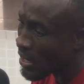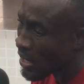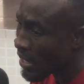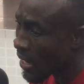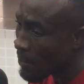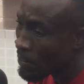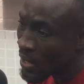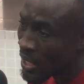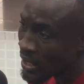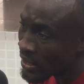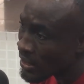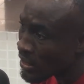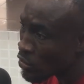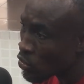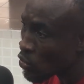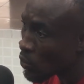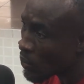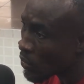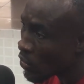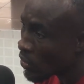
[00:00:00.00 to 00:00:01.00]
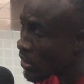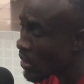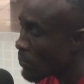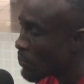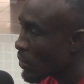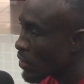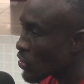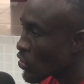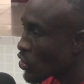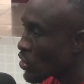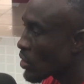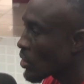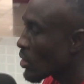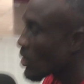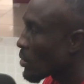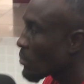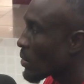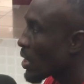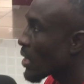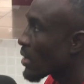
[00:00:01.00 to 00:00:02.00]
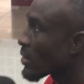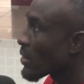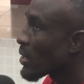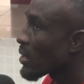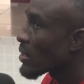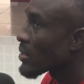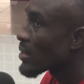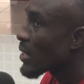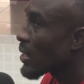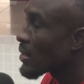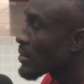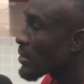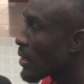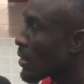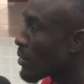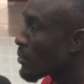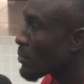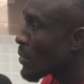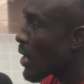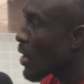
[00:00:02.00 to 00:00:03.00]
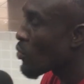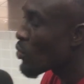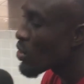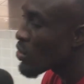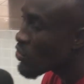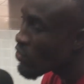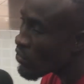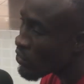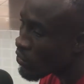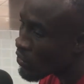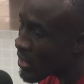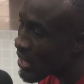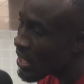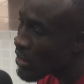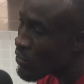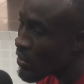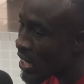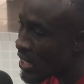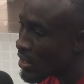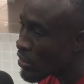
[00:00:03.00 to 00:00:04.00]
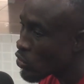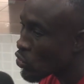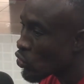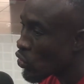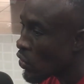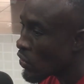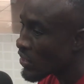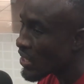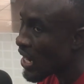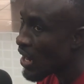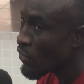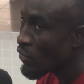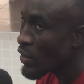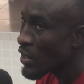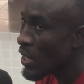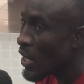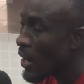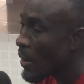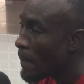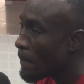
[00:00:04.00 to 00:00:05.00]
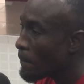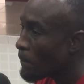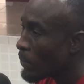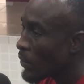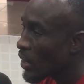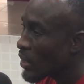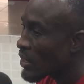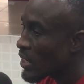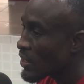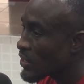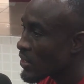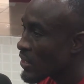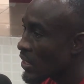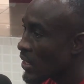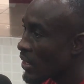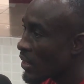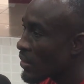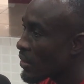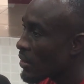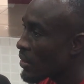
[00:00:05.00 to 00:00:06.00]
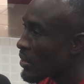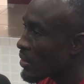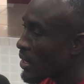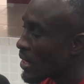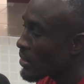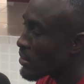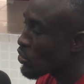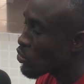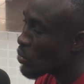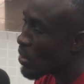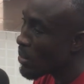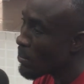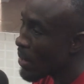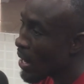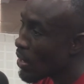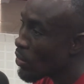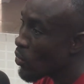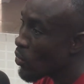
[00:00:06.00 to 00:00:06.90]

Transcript: abilities to play on the pitch. But the thing is that, are we really ready to conquer Africa next year? That is where my